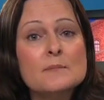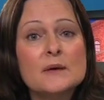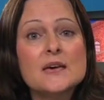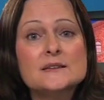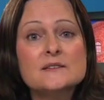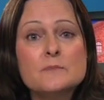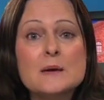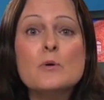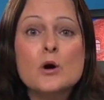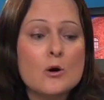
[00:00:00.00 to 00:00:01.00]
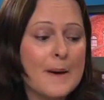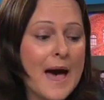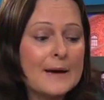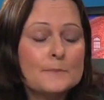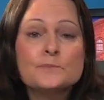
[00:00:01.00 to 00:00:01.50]
because if people go
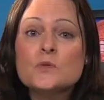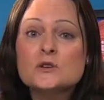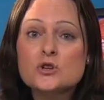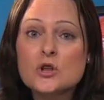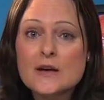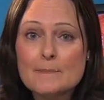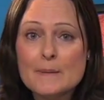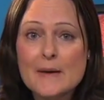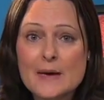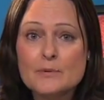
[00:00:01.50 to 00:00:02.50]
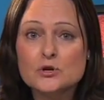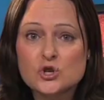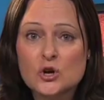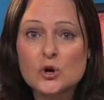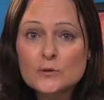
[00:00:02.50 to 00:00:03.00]
back to look up a paper
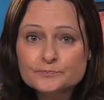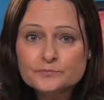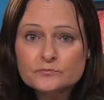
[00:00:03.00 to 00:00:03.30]
journal,